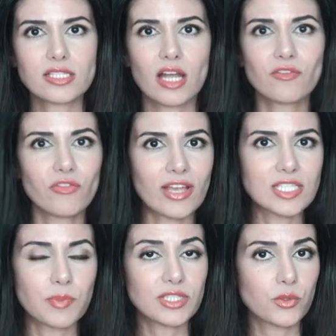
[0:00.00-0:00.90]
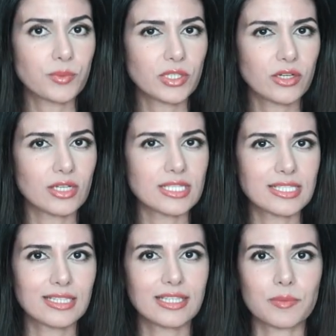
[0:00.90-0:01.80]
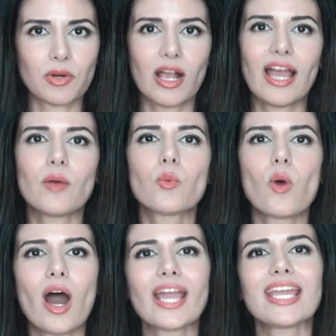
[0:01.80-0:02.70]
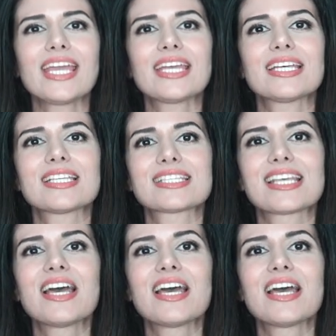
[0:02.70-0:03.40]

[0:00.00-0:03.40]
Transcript: on Facebook's cryptocurrency Libra, and why his